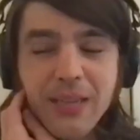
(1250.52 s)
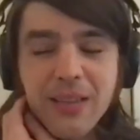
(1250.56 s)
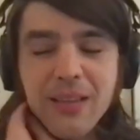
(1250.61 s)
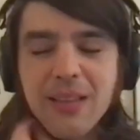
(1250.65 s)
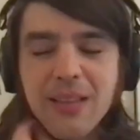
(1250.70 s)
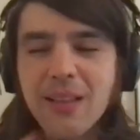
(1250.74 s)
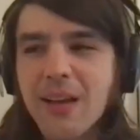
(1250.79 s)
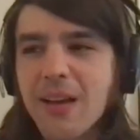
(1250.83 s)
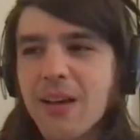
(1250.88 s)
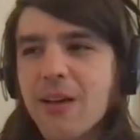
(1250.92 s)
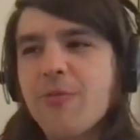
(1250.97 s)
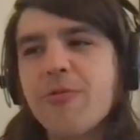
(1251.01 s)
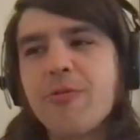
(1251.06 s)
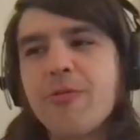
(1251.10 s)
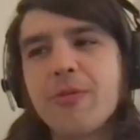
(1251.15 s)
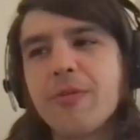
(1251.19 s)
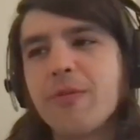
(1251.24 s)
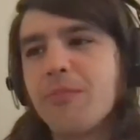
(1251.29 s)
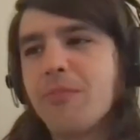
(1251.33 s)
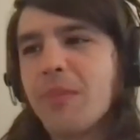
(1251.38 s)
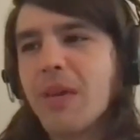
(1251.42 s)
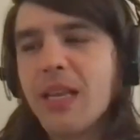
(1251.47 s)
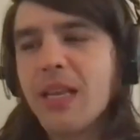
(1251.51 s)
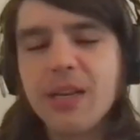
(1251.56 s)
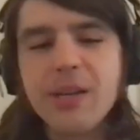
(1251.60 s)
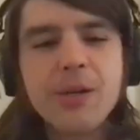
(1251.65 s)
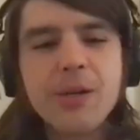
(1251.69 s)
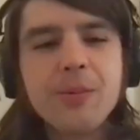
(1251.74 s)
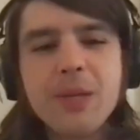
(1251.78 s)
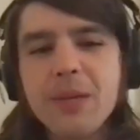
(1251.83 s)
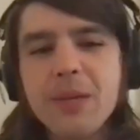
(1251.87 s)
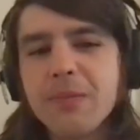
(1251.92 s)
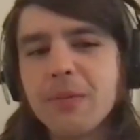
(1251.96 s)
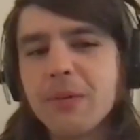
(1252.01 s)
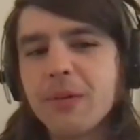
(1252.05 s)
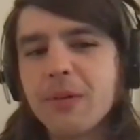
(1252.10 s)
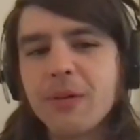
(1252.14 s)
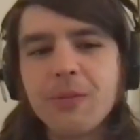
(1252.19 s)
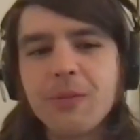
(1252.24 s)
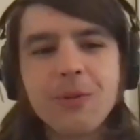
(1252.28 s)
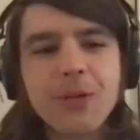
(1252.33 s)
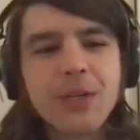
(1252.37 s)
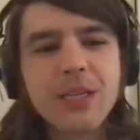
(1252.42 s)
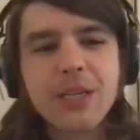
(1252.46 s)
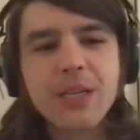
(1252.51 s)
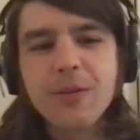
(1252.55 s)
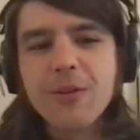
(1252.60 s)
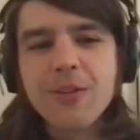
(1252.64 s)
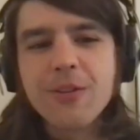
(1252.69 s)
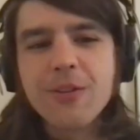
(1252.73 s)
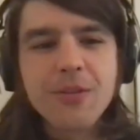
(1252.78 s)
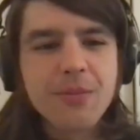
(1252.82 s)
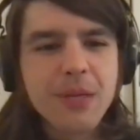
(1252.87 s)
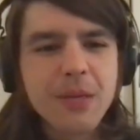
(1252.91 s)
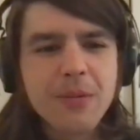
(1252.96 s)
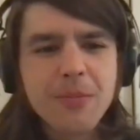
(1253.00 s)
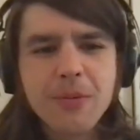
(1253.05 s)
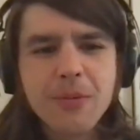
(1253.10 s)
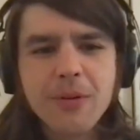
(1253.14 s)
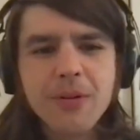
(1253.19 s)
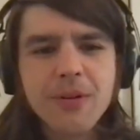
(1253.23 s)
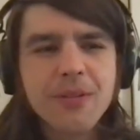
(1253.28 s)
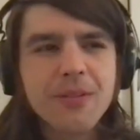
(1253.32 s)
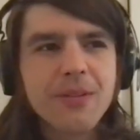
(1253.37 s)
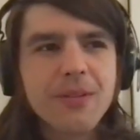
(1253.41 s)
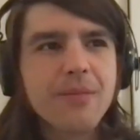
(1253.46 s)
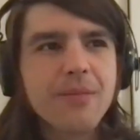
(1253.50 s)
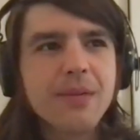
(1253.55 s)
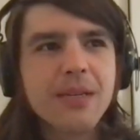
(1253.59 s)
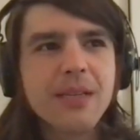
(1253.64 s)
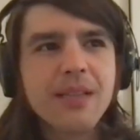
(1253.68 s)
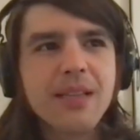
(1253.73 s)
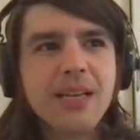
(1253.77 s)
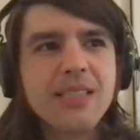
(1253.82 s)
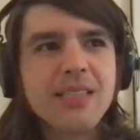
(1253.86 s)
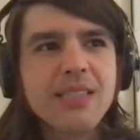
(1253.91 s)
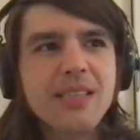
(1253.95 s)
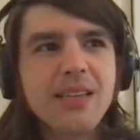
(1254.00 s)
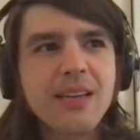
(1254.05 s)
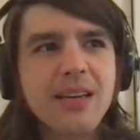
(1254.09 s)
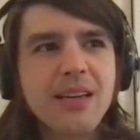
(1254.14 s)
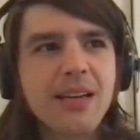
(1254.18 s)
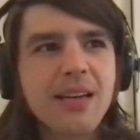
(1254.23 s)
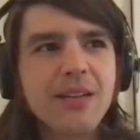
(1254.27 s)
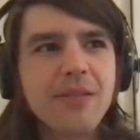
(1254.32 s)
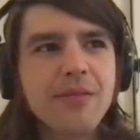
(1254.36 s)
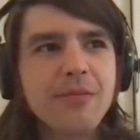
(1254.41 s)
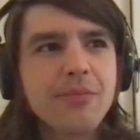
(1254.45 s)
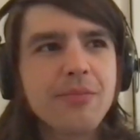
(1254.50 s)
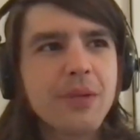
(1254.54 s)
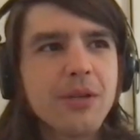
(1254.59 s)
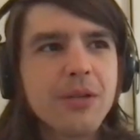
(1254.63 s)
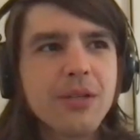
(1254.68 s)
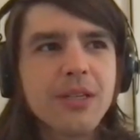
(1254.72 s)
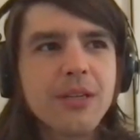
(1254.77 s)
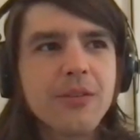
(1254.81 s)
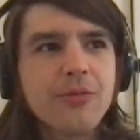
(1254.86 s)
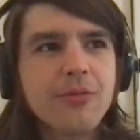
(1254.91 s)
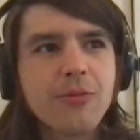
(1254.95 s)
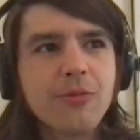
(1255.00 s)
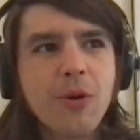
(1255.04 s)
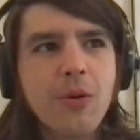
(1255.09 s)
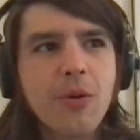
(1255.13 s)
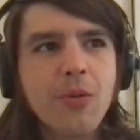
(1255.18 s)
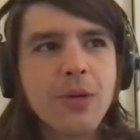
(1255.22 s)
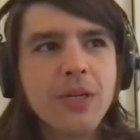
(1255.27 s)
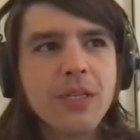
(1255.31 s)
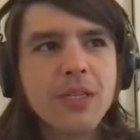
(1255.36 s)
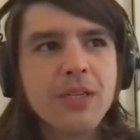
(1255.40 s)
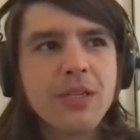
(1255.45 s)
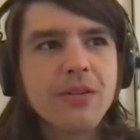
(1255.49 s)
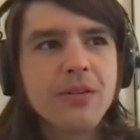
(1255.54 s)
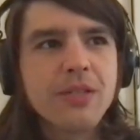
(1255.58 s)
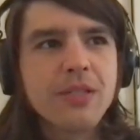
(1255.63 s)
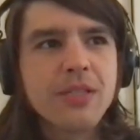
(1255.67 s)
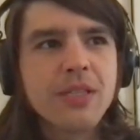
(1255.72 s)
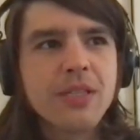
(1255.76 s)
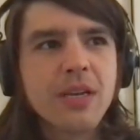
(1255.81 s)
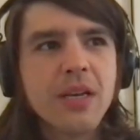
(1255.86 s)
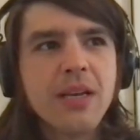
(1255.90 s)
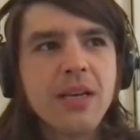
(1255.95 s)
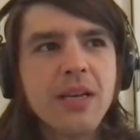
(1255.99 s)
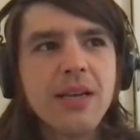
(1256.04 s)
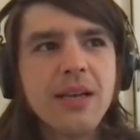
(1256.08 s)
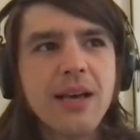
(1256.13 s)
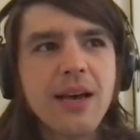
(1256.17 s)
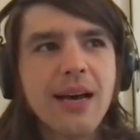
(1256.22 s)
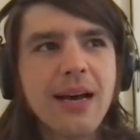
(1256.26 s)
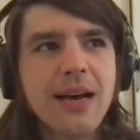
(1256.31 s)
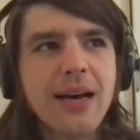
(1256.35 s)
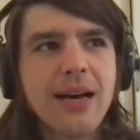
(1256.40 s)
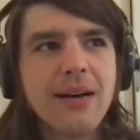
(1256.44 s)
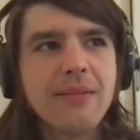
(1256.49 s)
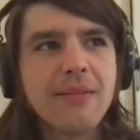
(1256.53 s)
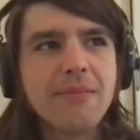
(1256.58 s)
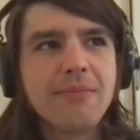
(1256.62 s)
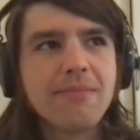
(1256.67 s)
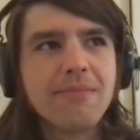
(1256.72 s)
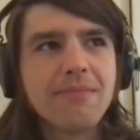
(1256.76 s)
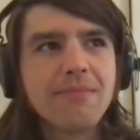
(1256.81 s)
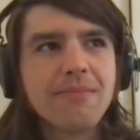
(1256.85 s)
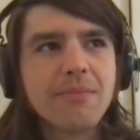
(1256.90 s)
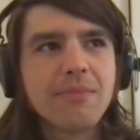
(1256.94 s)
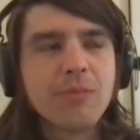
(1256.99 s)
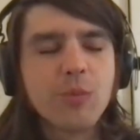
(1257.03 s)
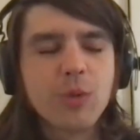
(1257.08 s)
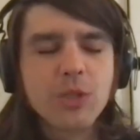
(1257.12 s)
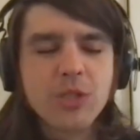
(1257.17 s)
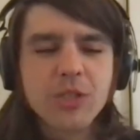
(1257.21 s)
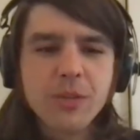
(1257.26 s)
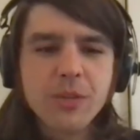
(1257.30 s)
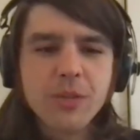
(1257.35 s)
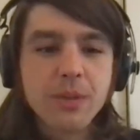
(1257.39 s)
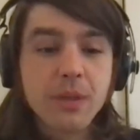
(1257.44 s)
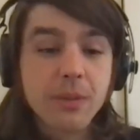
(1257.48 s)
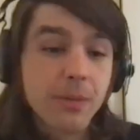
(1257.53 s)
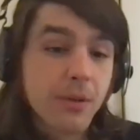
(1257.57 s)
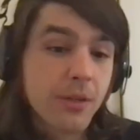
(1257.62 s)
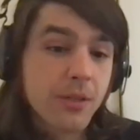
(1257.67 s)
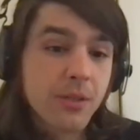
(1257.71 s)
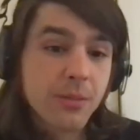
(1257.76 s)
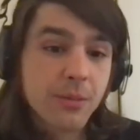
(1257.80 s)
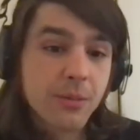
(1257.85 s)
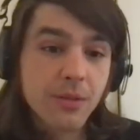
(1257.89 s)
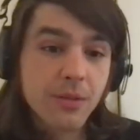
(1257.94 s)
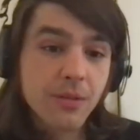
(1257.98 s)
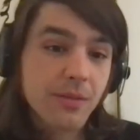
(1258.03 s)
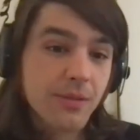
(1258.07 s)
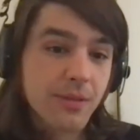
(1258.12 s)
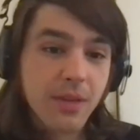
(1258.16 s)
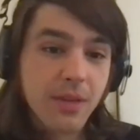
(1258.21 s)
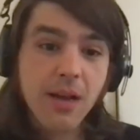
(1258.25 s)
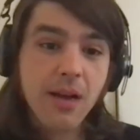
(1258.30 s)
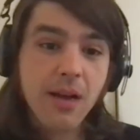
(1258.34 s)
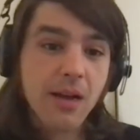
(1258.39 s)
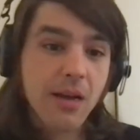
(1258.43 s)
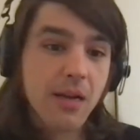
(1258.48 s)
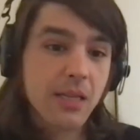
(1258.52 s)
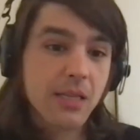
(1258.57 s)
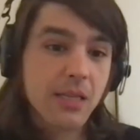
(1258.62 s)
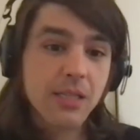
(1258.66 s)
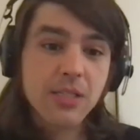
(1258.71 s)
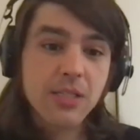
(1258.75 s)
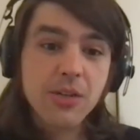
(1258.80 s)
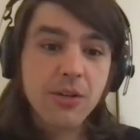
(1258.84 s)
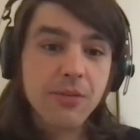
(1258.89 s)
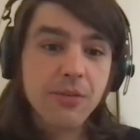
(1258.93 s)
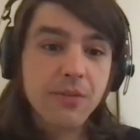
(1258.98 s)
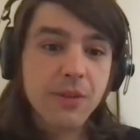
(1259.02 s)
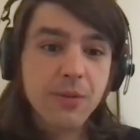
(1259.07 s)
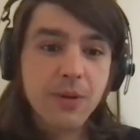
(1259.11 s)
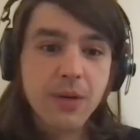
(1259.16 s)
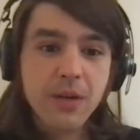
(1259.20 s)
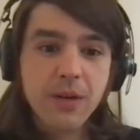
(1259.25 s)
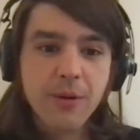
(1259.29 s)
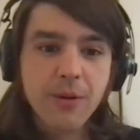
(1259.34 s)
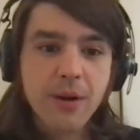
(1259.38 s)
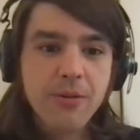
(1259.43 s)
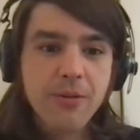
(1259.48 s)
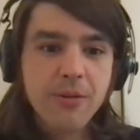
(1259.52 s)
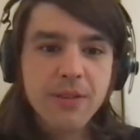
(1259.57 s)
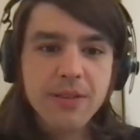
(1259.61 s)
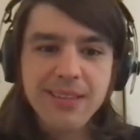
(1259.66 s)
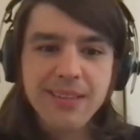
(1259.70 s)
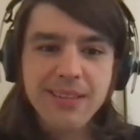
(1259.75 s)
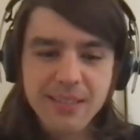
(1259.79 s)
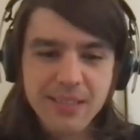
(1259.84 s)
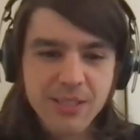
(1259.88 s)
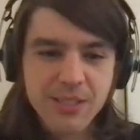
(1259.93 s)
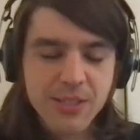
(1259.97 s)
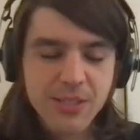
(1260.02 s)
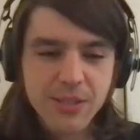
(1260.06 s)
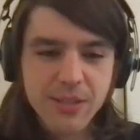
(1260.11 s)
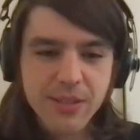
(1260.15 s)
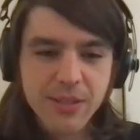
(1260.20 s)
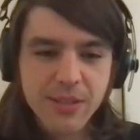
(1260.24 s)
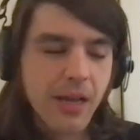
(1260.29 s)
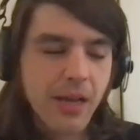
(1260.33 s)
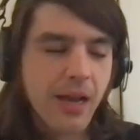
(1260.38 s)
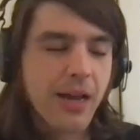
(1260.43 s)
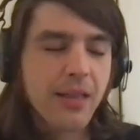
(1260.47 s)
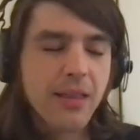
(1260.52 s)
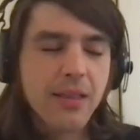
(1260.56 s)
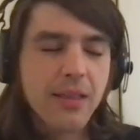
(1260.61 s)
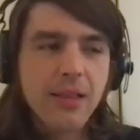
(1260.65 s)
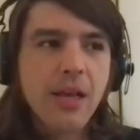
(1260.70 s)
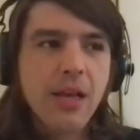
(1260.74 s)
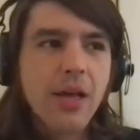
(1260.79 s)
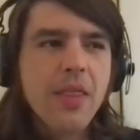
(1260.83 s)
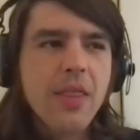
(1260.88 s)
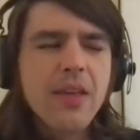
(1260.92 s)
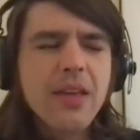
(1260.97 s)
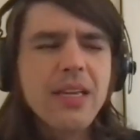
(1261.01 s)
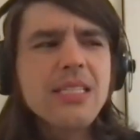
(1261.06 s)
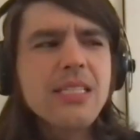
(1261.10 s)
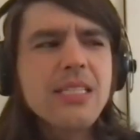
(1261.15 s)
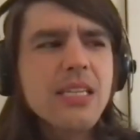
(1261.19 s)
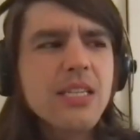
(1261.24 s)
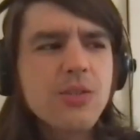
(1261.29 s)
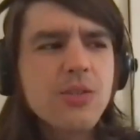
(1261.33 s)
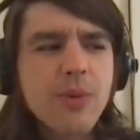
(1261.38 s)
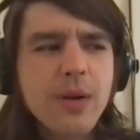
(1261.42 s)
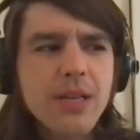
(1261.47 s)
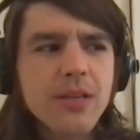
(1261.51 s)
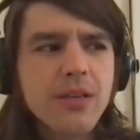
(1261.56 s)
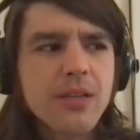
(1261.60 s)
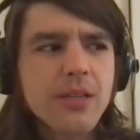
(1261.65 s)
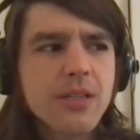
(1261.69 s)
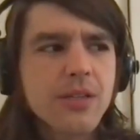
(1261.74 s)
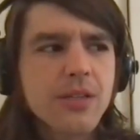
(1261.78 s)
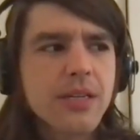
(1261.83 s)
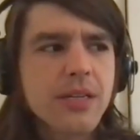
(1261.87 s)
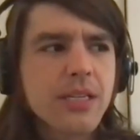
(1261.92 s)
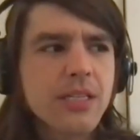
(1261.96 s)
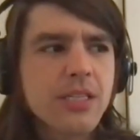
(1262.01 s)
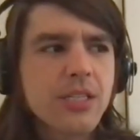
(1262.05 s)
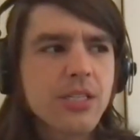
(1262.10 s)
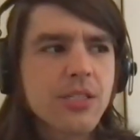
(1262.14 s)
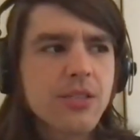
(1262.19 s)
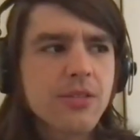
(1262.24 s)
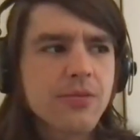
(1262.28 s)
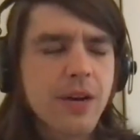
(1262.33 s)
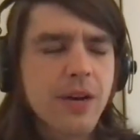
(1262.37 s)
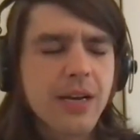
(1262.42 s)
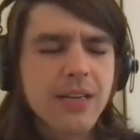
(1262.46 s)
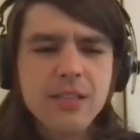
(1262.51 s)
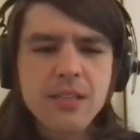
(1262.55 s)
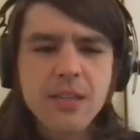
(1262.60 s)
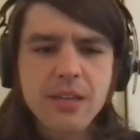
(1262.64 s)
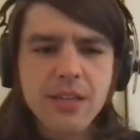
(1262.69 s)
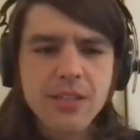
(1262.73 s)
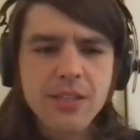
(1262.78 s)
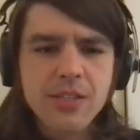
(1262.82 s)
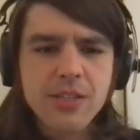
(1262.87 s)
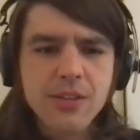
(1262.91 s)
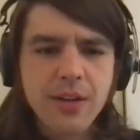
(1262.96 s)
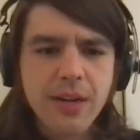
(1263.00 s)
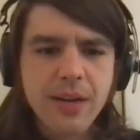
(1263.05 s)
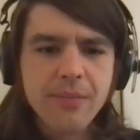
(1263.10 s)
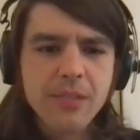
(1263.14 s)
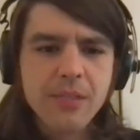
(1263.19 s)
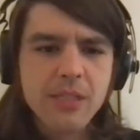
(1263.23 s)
We love meeting new people, working with people. I mean, that's the kind of beauty of what we do is we're super approachable. So if you want to work with us, the easiest way you could do it is just find us on Instagram.